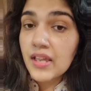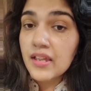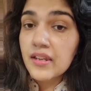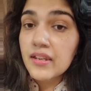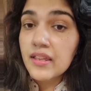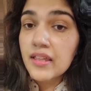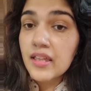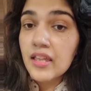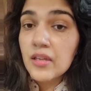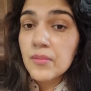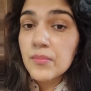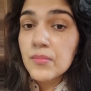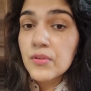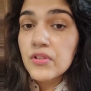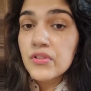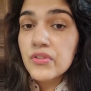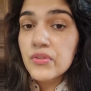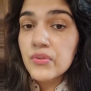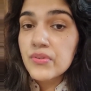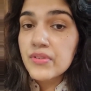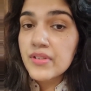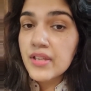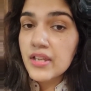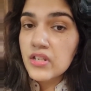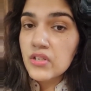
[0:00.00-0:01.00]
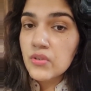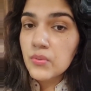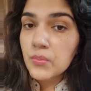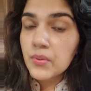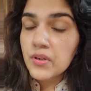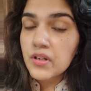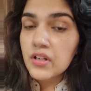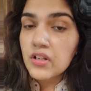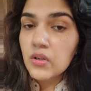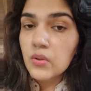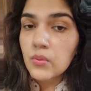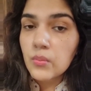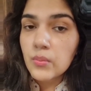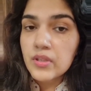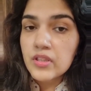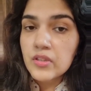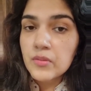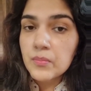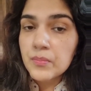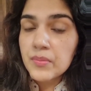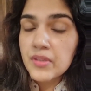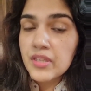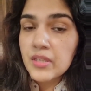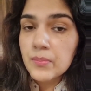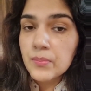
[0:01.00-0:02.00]
and able to network
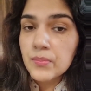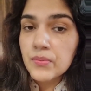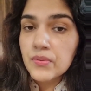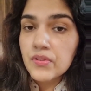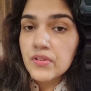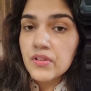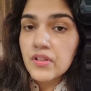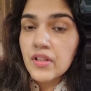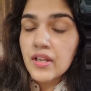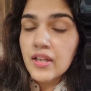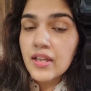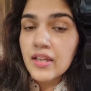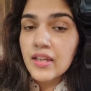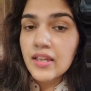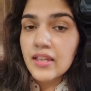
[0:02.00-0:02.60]
with people